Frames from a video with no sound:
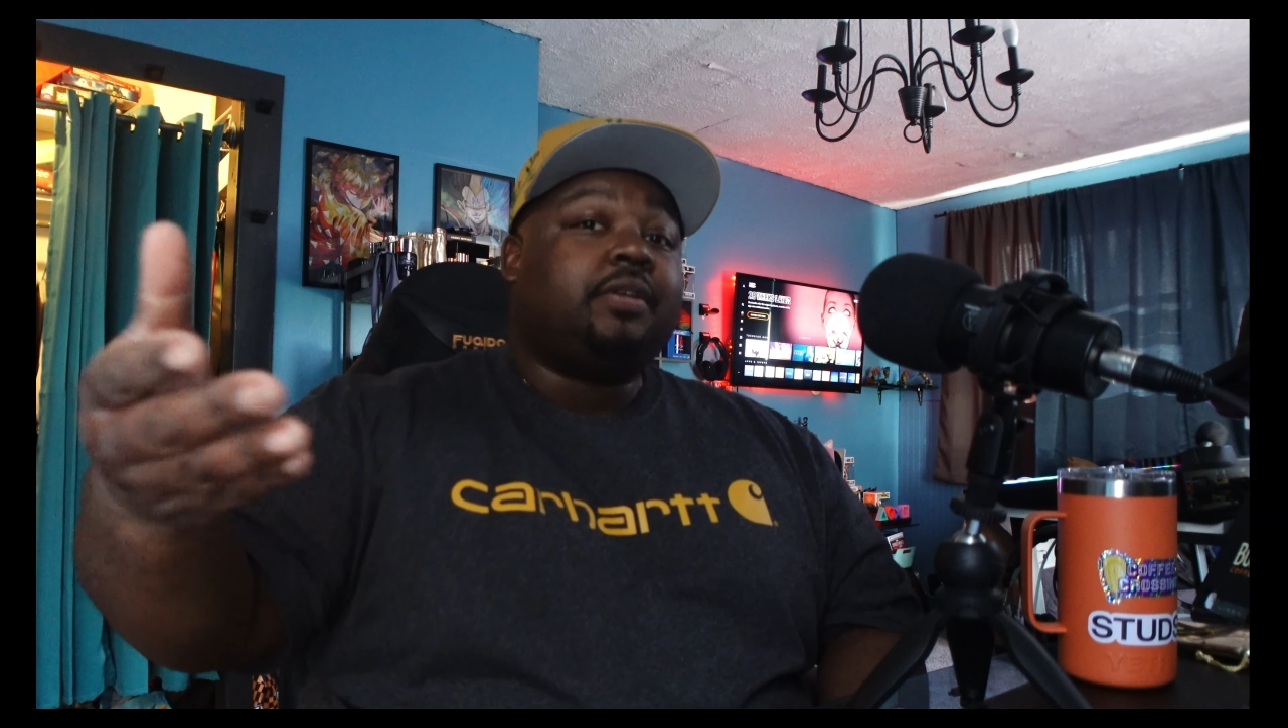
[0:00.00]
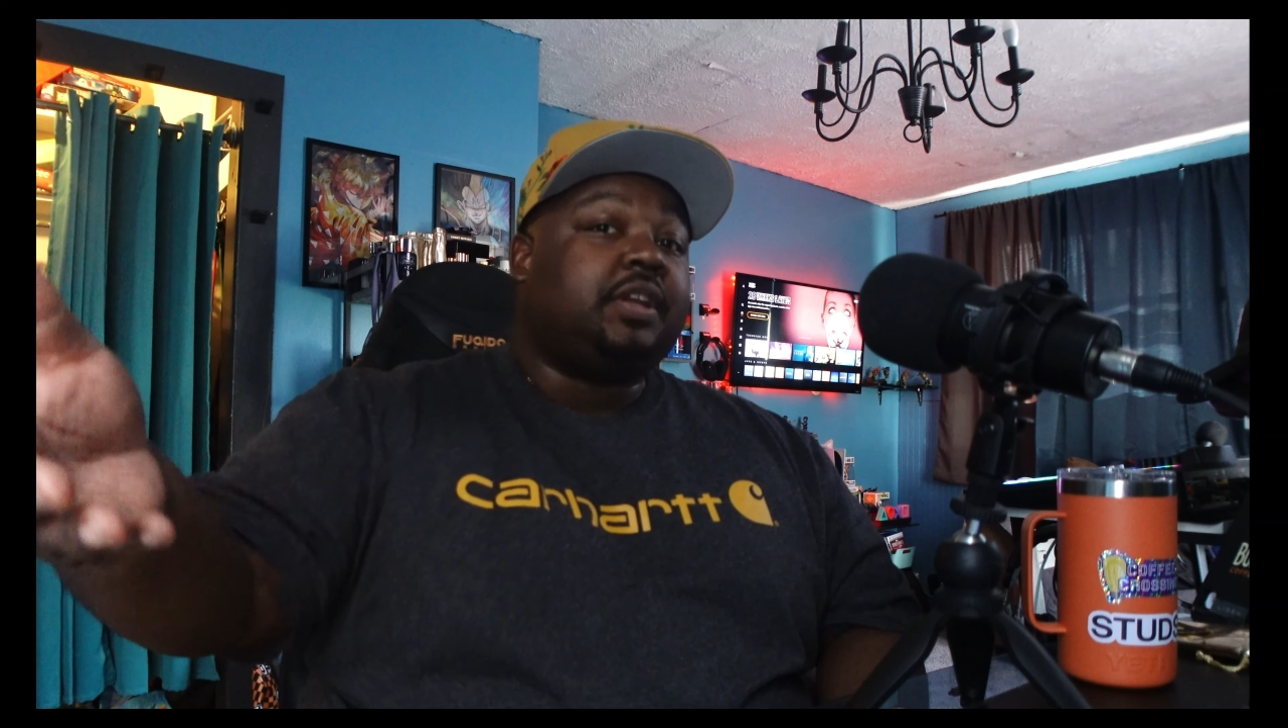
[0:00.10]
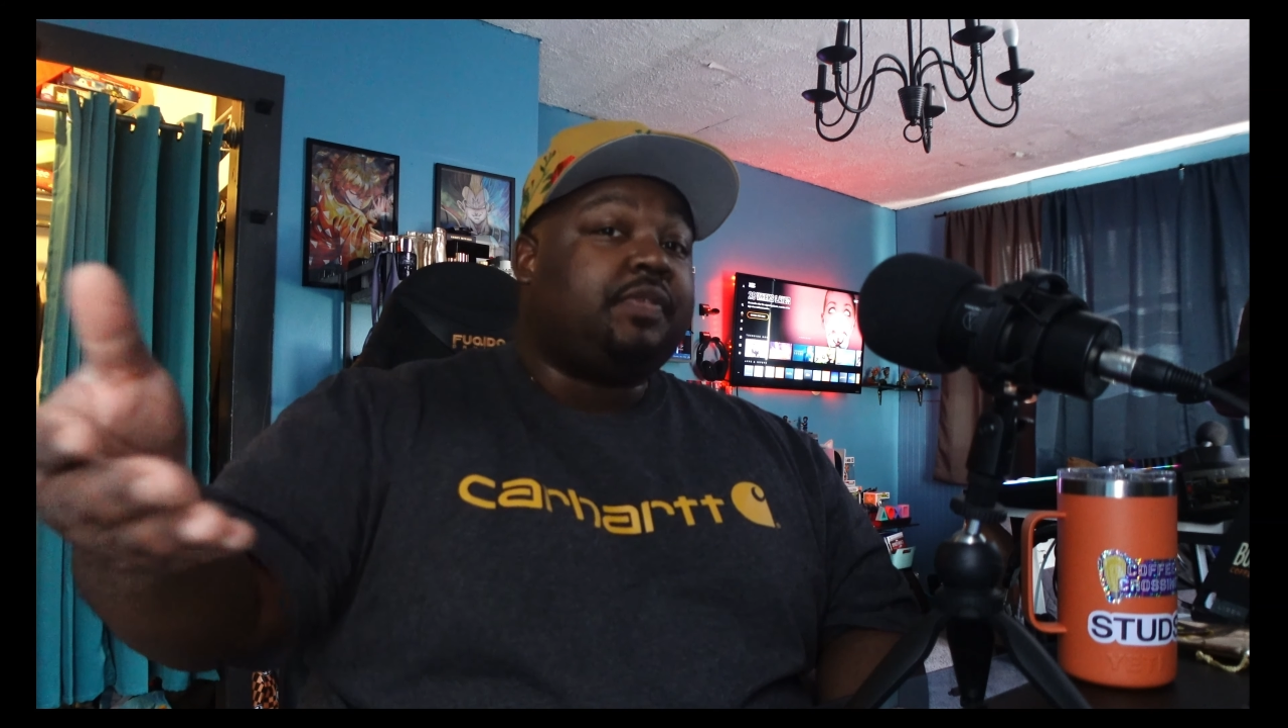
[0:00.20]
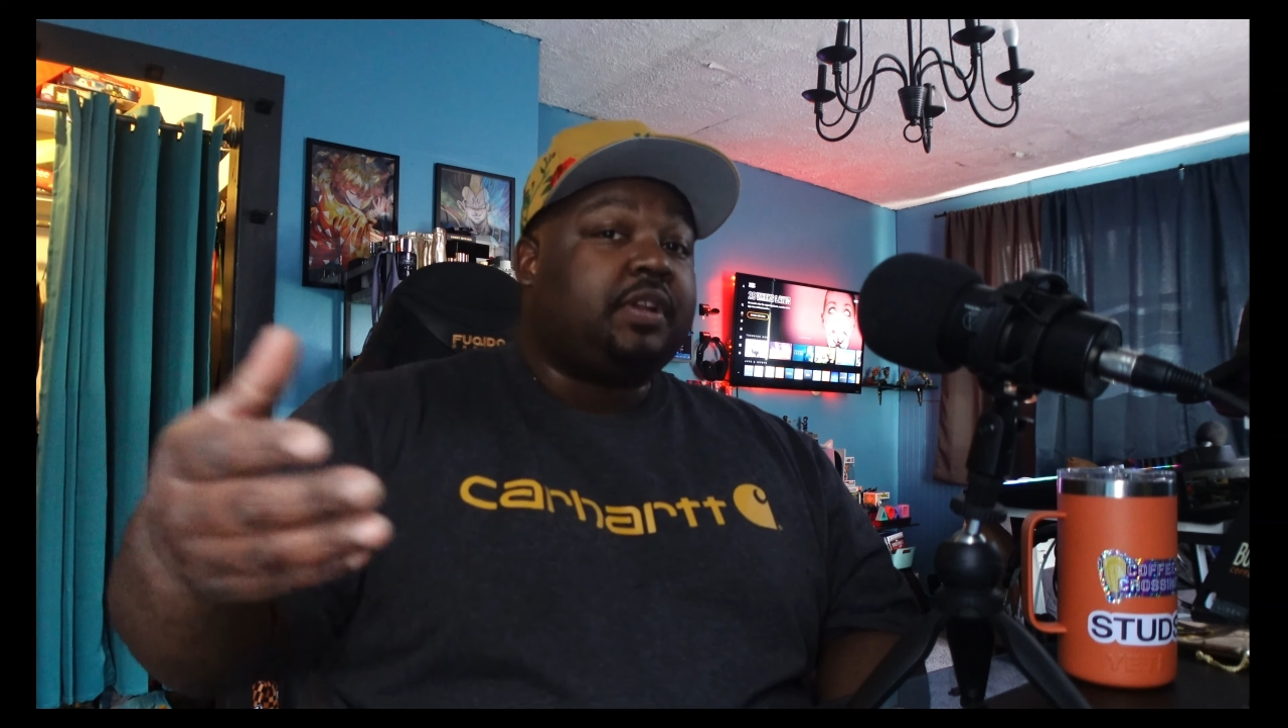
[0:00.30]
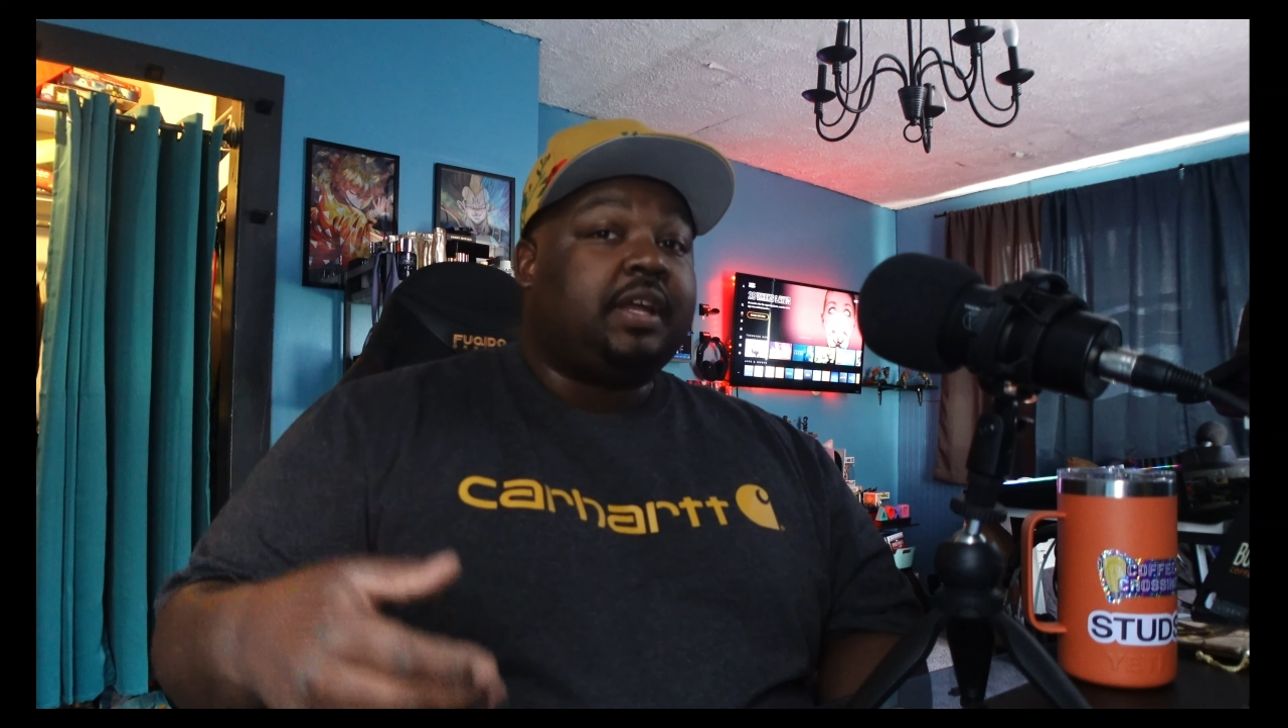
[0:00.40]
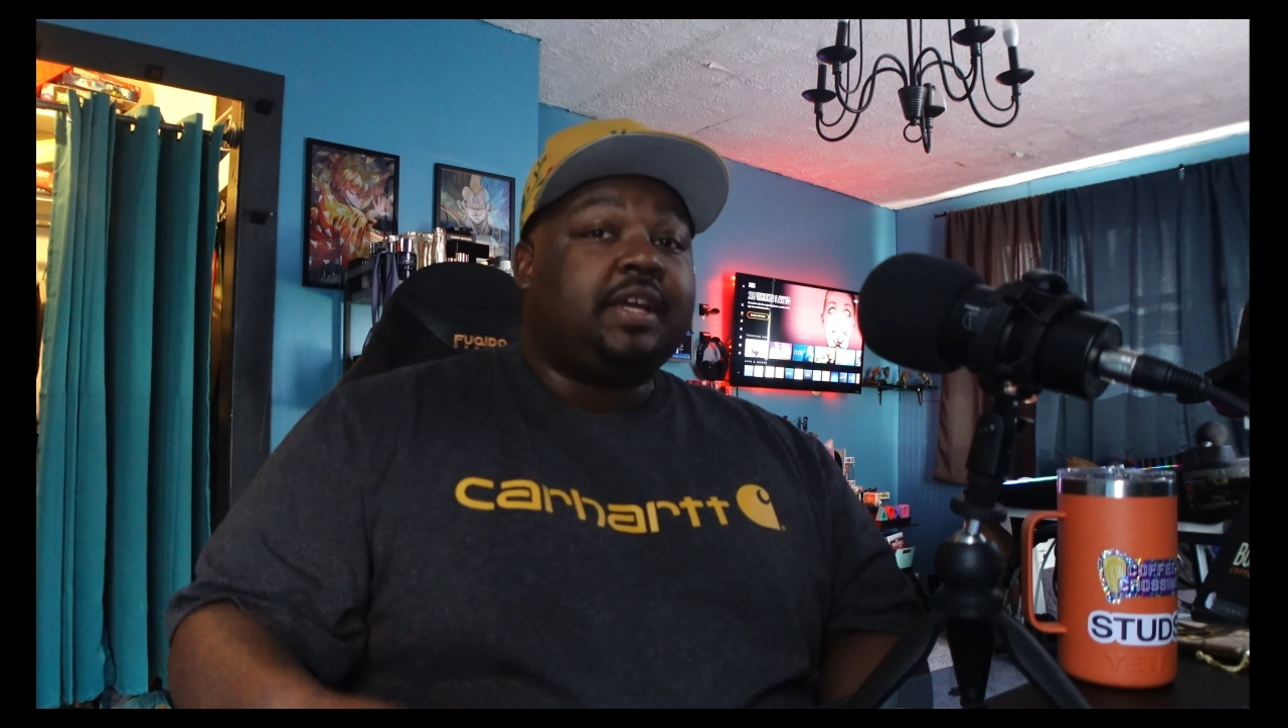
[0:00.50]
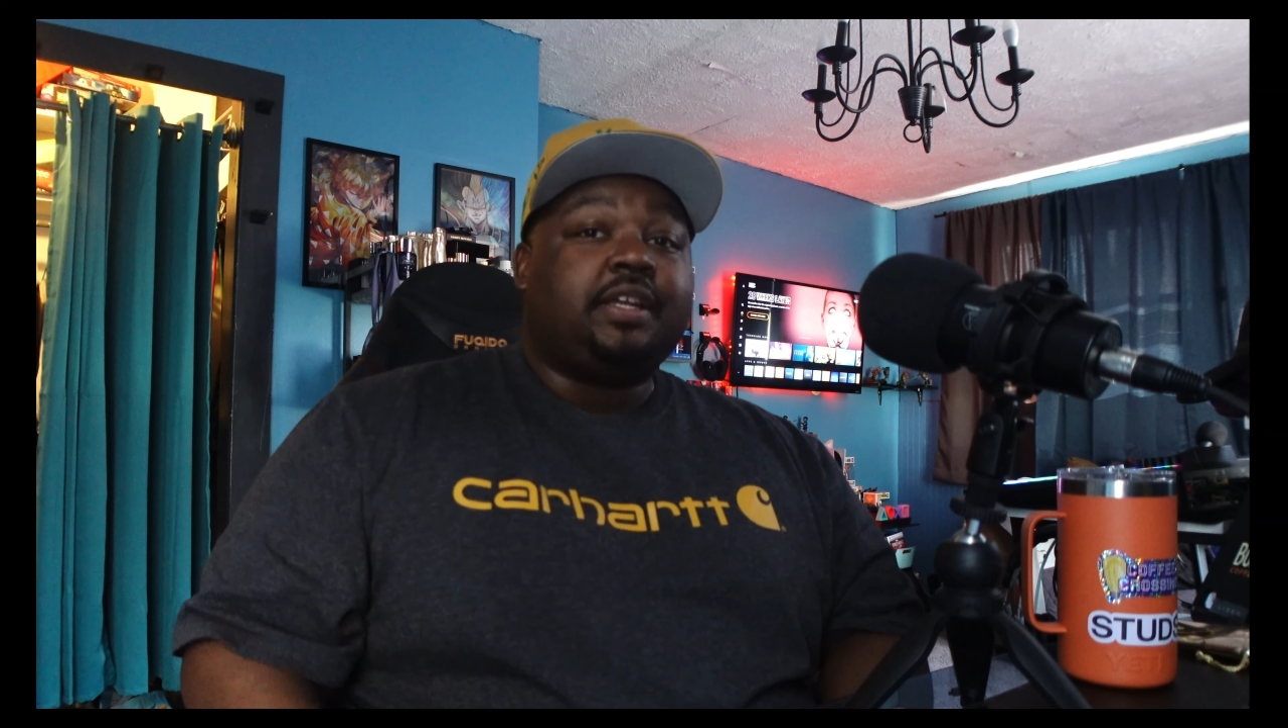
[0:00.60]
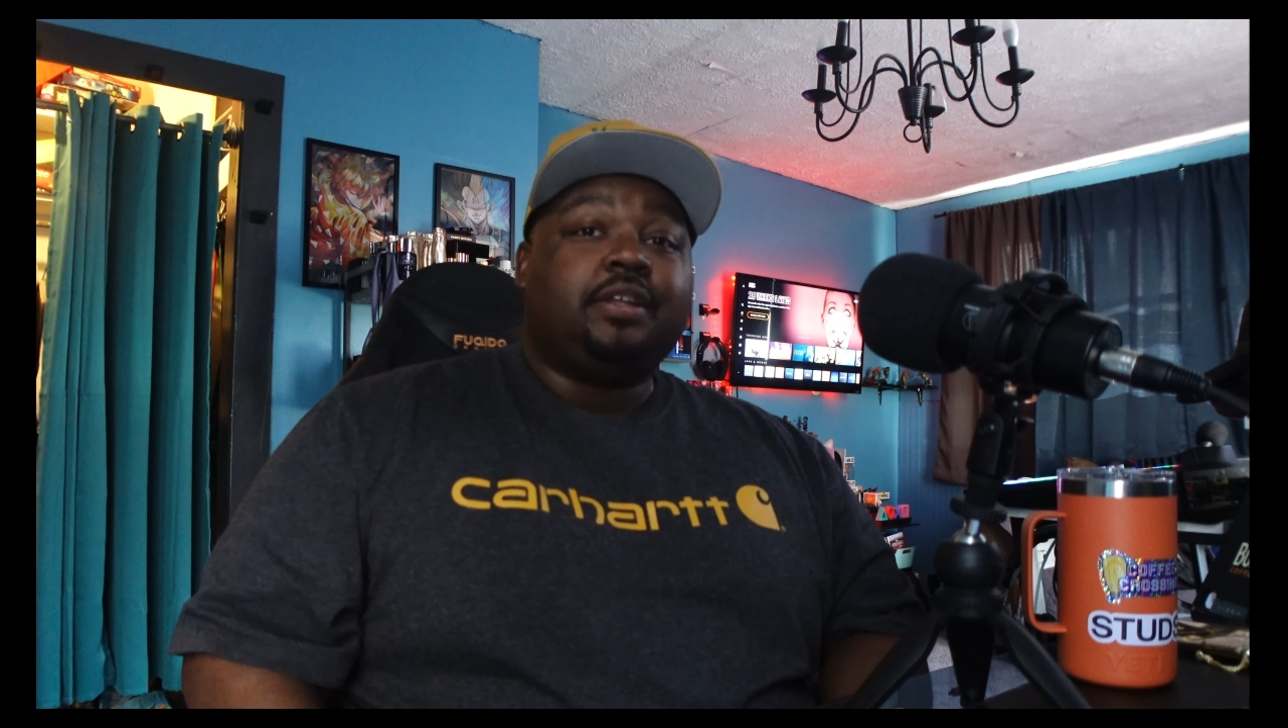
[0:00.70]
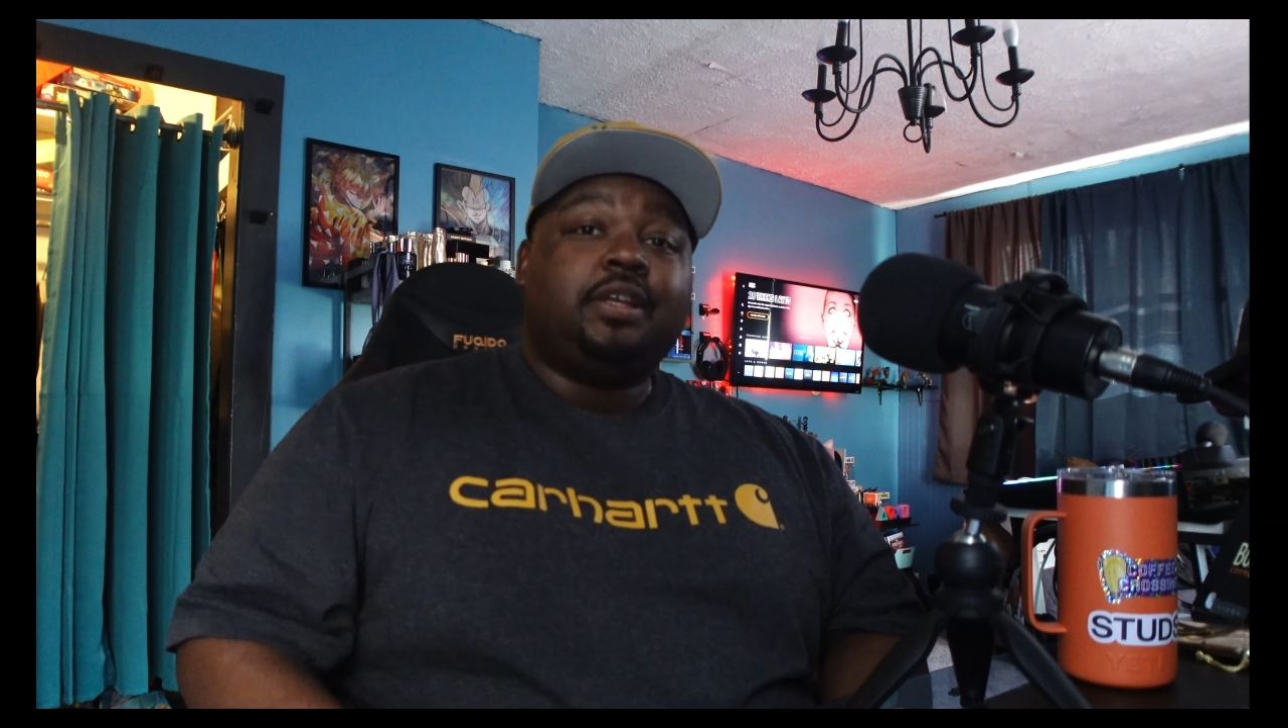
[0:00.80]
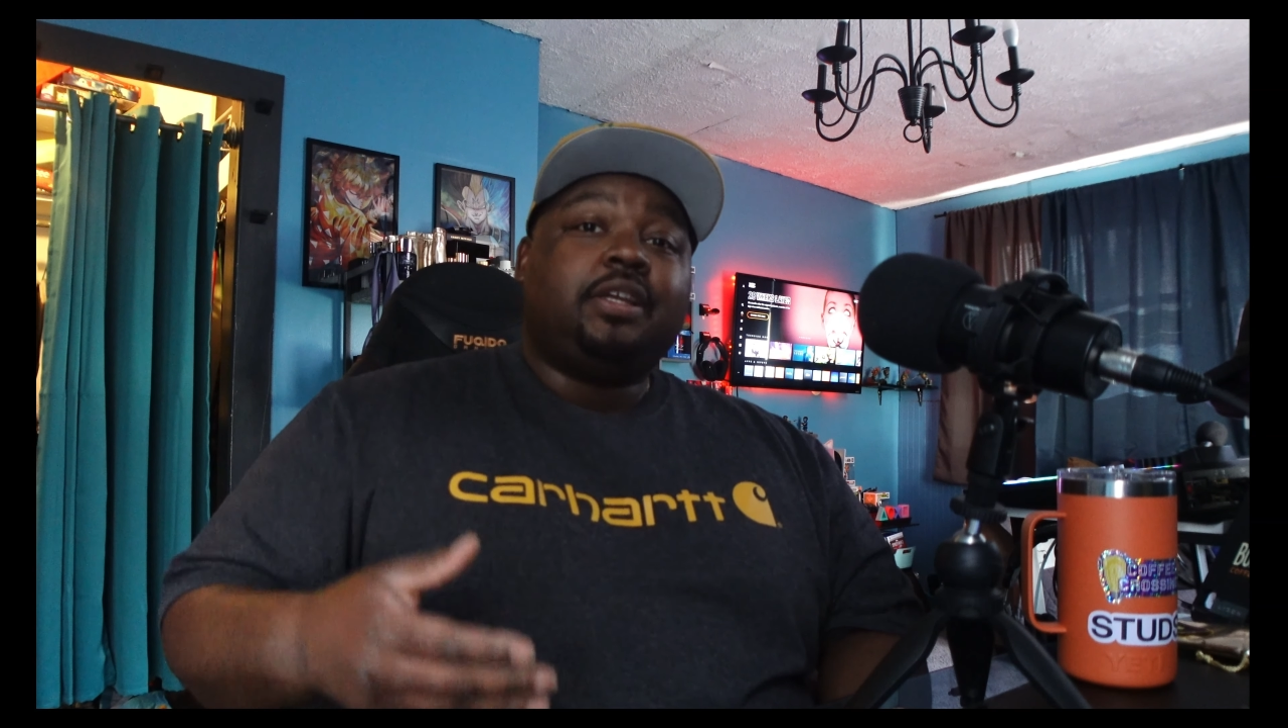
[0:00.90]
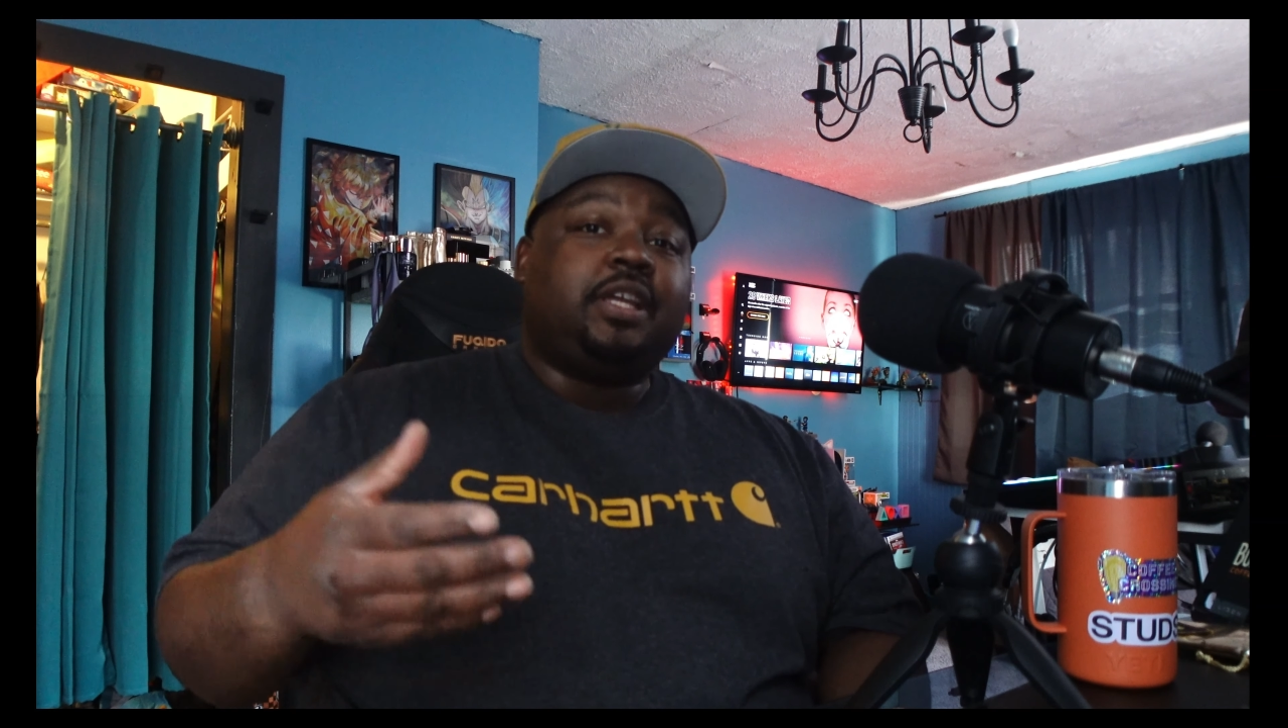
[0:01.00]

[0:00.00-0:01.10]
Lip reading: and if you like it,